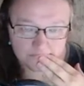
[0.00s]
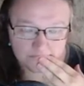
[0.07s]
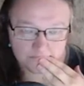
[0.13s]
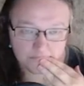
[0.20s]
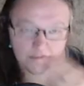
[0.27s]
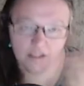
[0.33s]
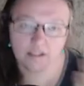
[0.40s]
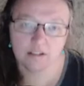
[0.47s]

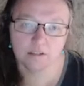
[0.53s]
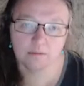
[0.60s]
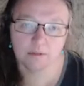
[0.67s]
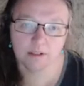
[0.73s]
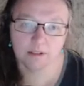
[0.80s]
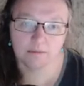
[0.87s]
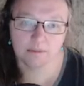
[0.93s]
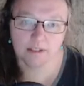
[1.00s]
So here's what
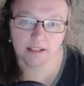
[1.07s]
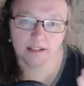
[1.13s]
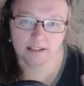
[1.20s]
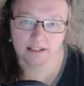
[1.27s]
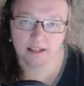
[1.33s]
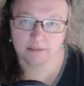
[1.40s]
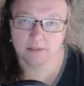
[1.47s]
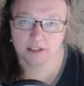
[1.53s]
I'm,
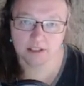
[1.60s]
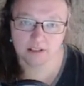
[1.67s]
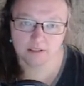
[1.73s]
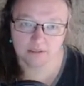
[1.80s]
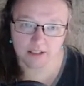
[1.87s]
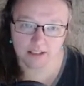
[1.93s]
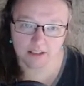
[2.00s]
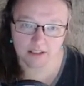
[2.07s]
I'm just going to
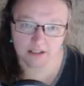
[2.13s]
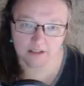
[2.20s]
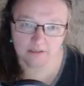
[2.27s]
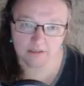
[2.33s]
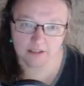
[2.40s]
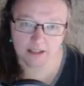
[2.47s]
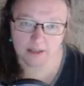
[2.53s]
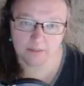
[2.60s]
read it to you.
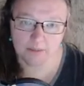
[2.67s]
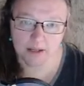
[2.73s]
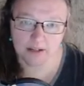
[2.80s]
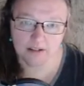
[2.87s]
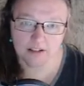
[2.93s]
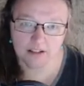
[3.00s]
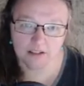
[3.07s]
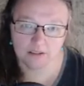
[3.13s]
Okay.
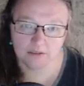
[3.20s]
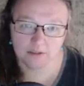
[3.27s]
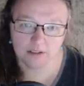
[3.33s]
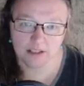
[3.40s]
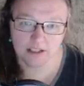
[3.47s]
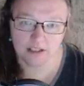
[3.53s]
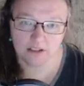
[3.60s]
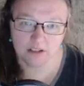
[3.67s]
Marriage and the
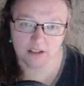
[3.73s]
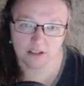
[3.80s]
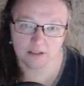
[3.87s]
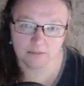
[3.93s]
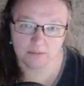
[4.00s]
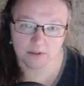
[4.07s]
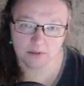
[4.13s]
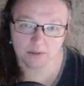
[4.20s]
relationship
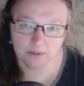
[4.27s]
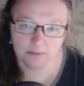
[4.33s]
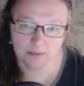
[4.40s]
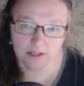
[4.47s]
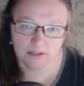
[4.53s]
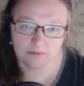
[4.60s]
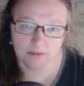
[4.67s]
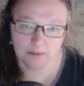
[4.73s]
between men
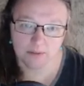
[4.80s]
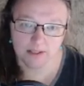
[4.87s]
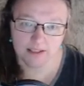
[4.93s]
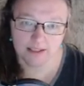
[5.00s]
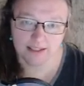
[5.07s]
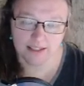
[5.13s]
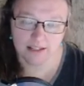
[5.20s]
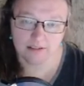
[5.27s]
and women is a
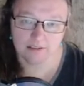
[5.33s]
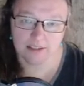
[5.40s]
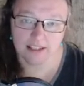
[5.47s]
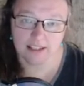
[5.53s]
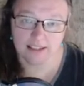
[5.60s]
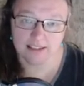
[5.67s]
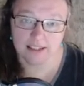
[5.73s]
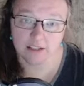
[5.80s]
sacred thing
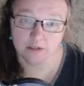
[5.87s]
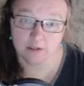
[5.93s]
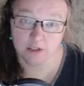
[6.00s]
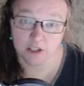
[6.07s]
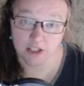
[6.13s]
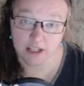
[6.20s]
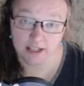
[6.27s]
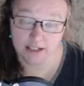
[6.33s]
inside
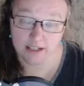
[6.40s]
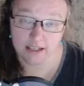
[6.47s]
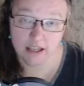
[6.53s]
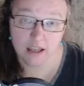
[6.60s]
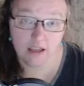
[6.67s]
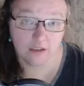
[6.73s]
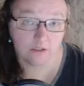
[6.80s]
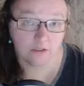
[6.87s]
Christianity.
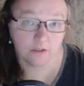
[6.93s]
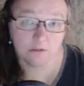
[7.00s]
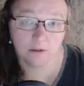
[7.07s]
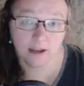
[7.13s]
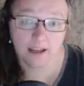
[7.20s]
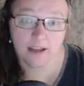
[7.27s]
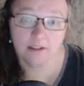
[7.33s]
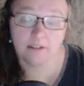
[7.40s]

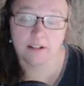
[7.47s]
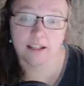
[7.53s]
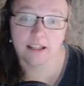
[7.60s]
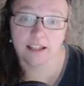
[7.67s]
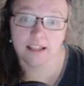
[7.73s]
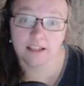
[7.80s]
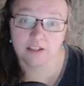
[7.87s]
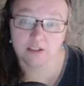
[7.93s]
Throughout
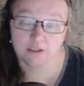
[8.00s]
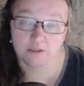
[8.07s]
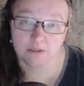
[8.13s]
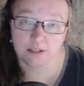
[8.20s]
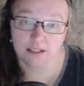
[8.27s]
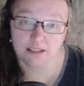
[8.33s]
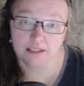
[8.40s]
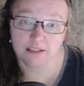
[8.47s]

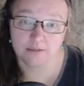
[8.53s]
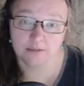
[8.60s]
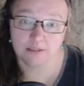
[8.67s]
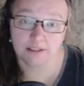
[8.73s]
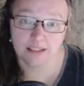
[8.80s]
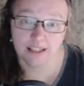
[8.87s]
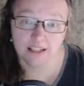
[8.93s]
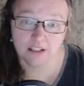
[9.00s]
history, these
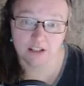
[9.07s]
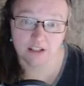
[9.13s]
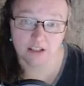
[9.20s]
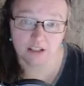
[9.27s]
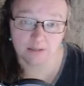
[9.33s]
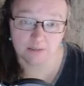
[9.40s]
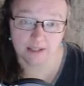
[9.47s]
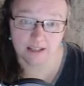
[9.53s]

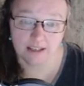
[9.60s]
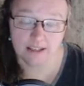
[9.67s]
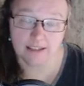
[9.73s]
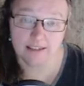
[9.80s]
relationship ties